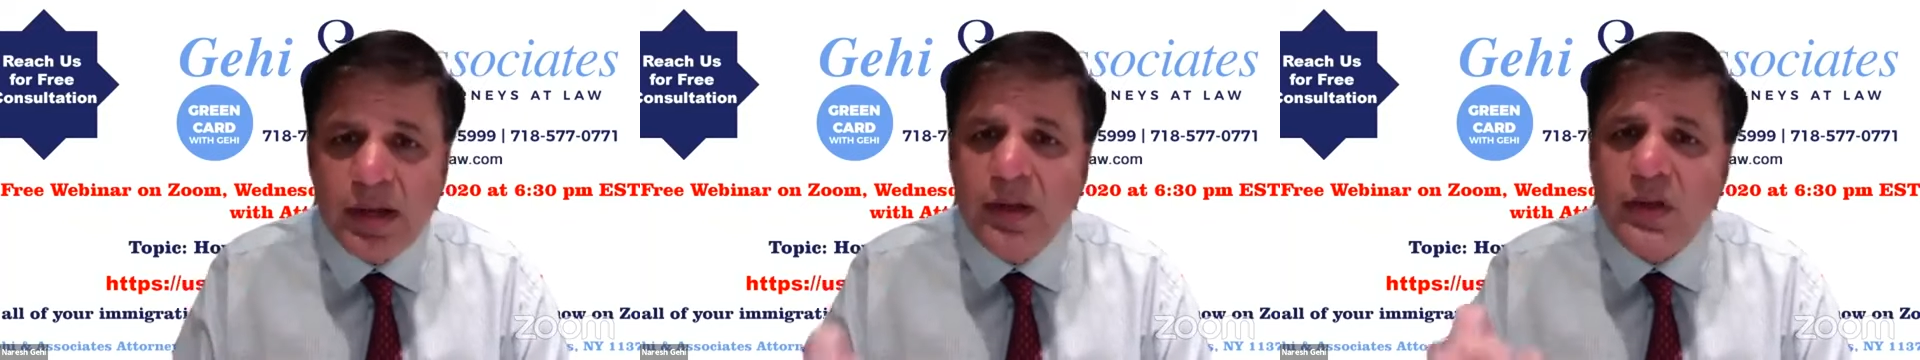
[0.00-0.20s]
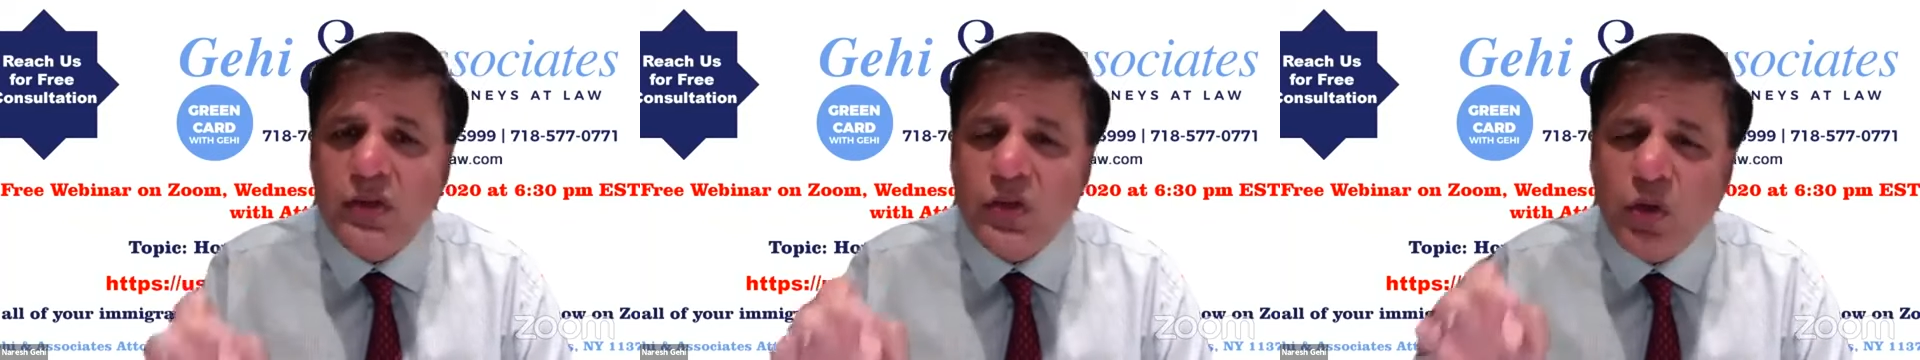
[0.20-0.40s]

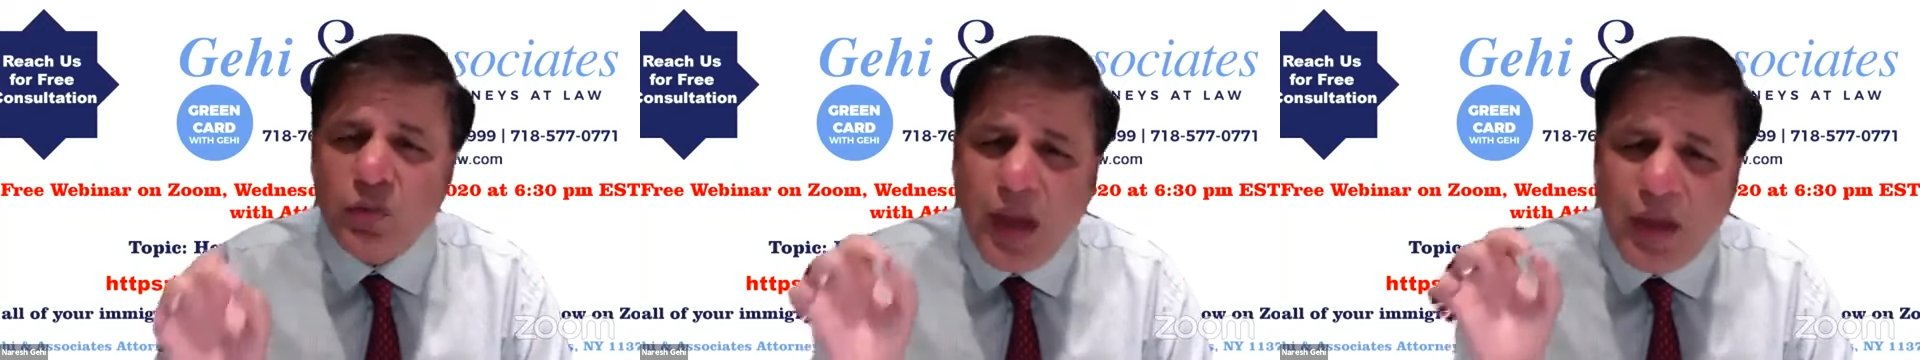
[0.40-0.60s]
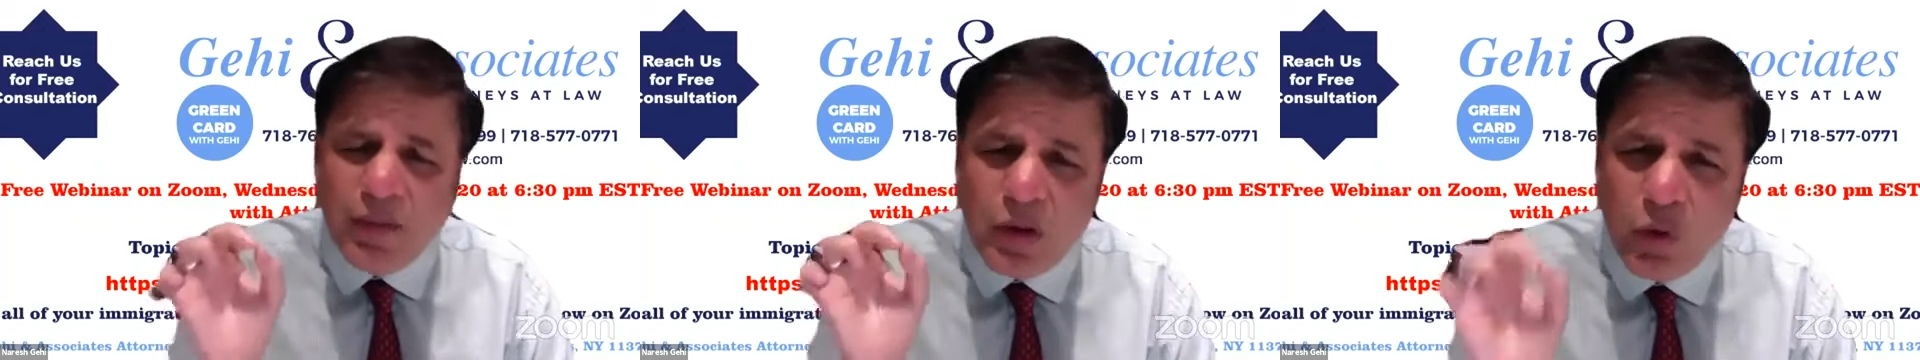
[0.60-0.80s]
So we
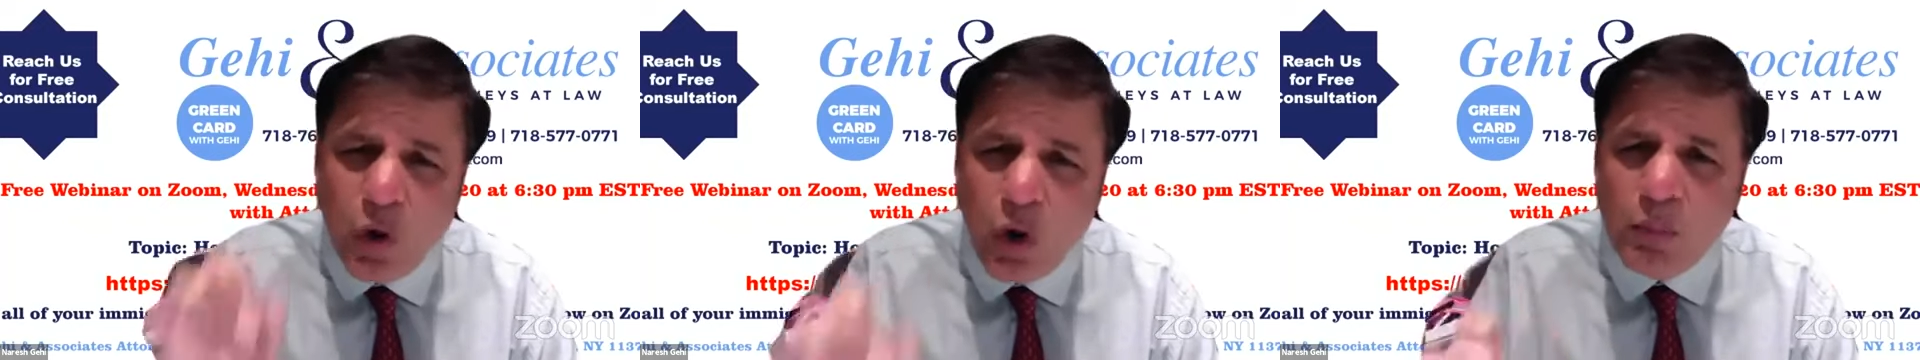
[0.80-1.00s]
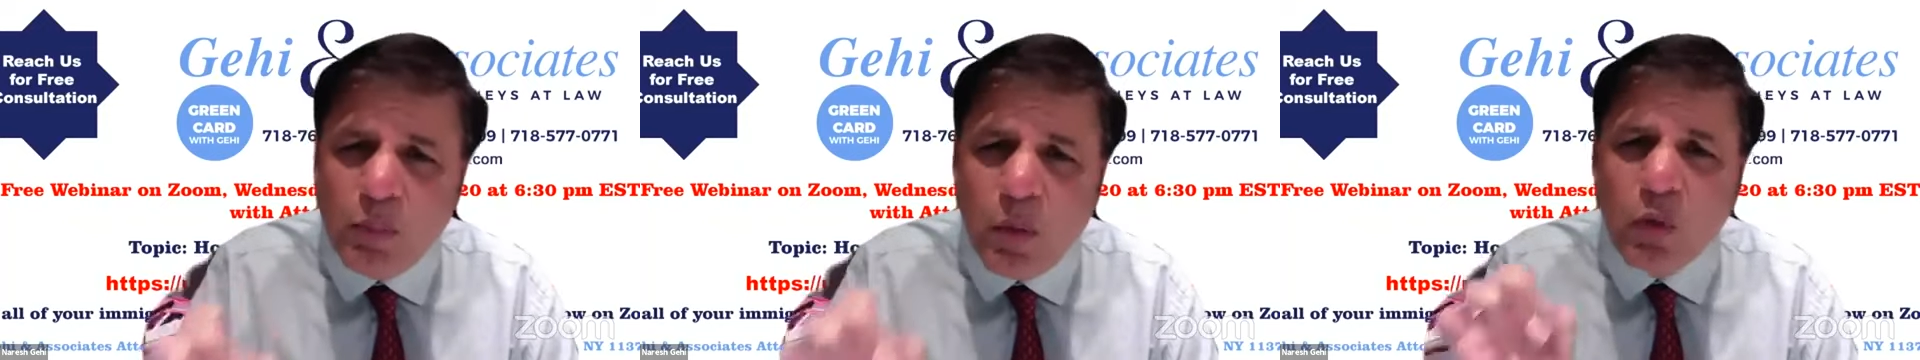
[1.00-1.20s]
have a
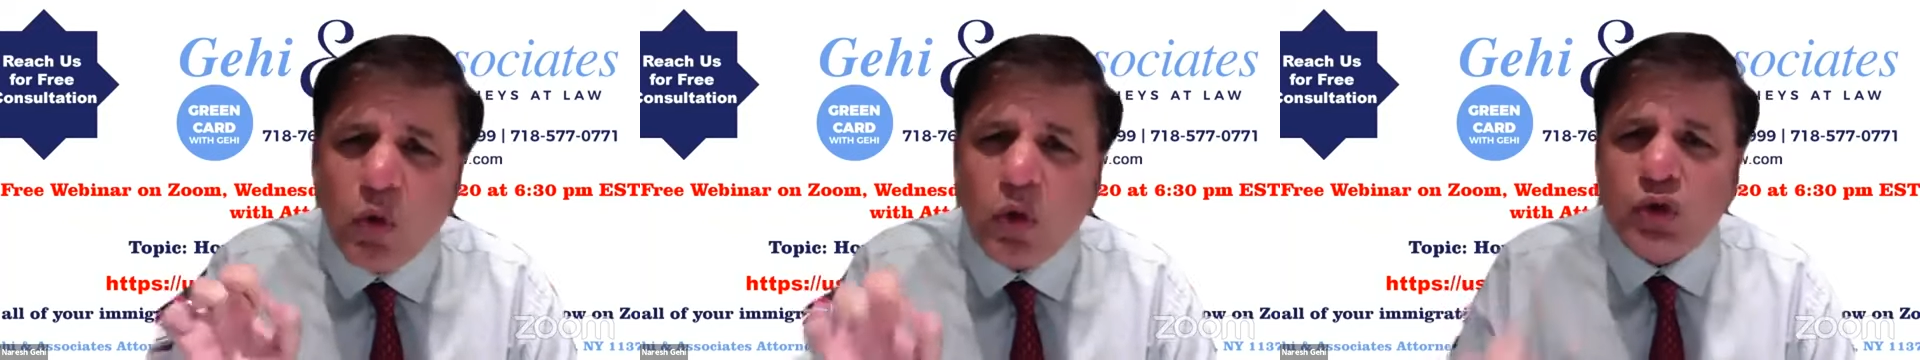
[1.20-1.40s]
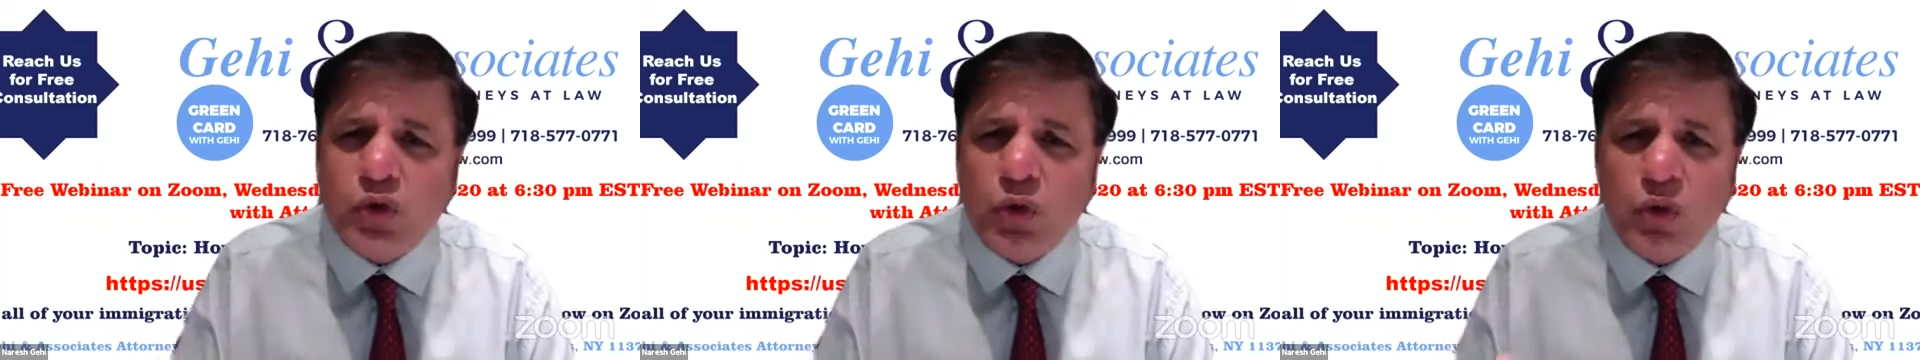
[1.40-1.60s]
lot more
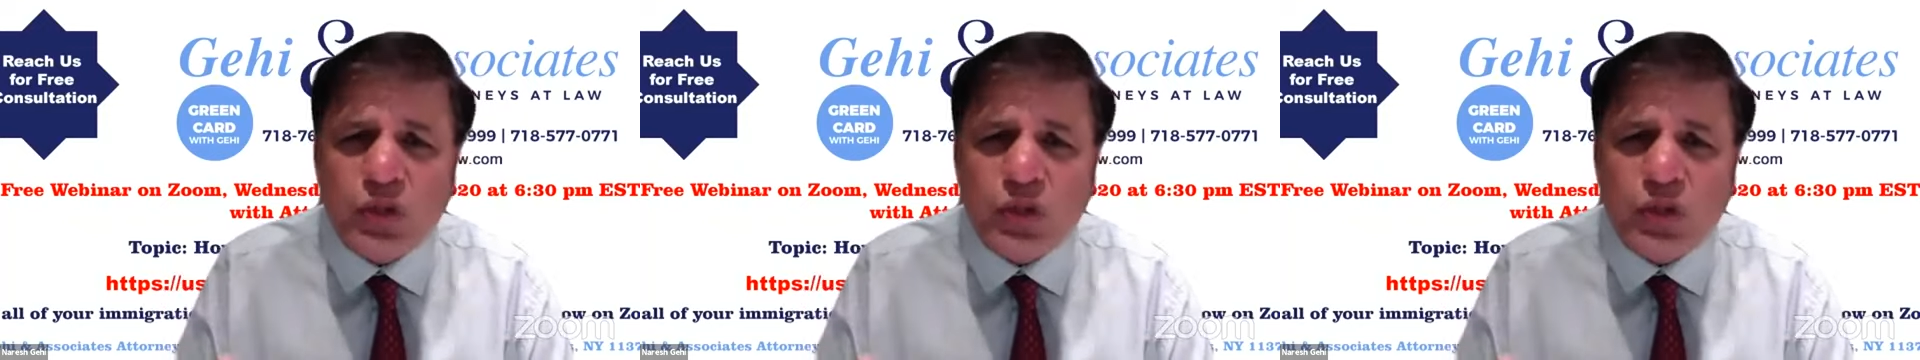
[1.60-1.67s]
good shows